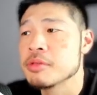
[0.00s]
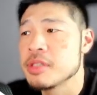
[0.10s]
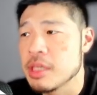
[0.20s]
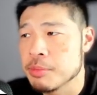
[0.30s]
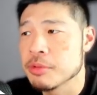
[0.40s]

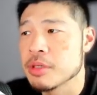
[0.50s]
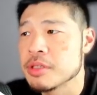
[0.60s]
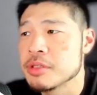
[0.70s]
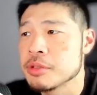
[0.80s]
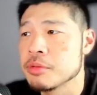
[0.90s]
deeper
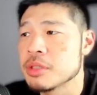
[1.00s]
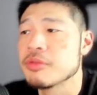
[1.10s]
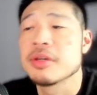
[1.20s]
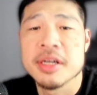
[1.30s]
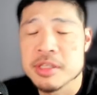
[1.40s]
into
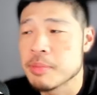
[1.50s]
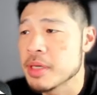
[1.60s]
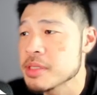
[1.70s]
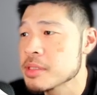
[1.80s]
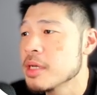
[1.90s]
different kinds of
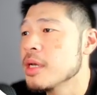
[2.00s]
pets.